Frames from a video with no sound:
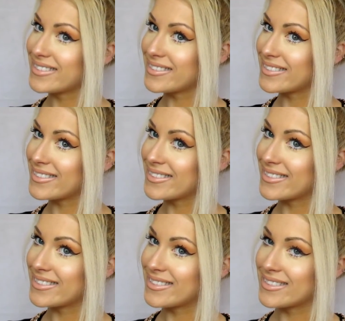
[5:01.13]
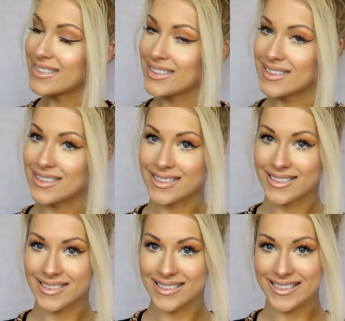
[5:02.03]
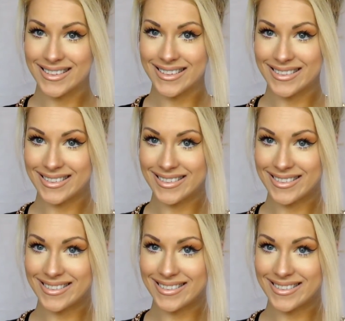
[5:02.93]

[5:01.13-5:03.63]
(silence)